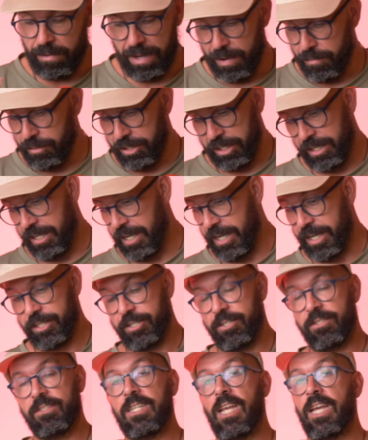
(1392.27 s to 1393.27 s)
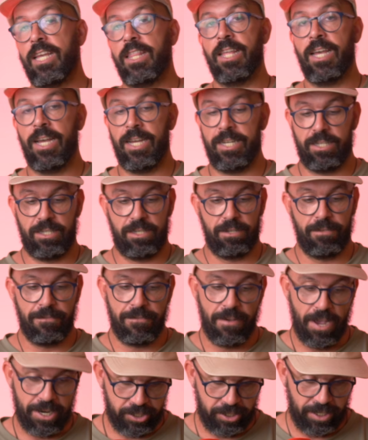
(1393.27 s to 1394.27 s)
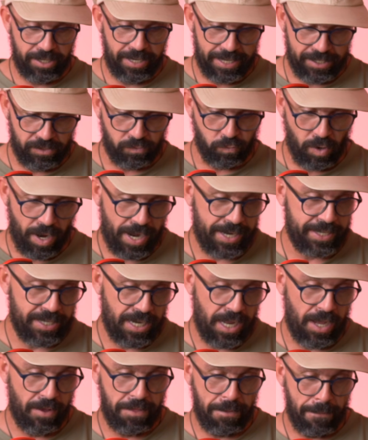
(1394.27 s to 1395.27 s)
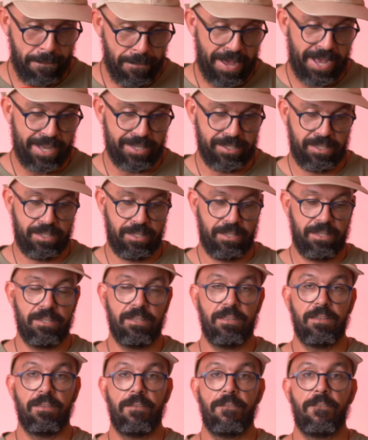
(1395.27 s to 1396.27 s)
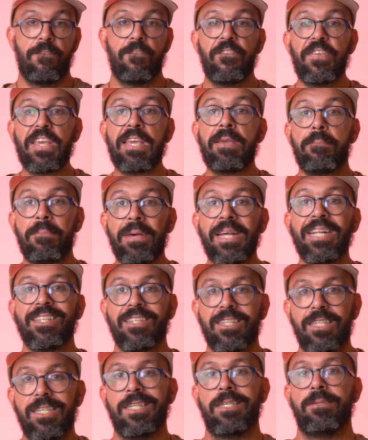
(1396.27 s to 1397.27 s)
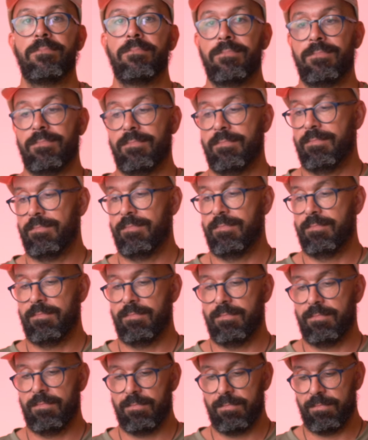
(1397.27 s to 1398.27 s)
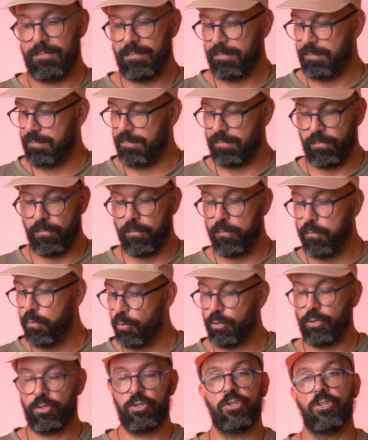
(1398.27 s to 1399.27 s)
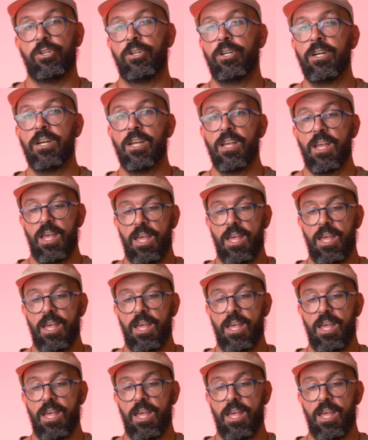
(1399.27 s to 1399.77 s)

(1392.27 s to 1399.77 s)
I would dare to say that Faction is right now the best female team for sure.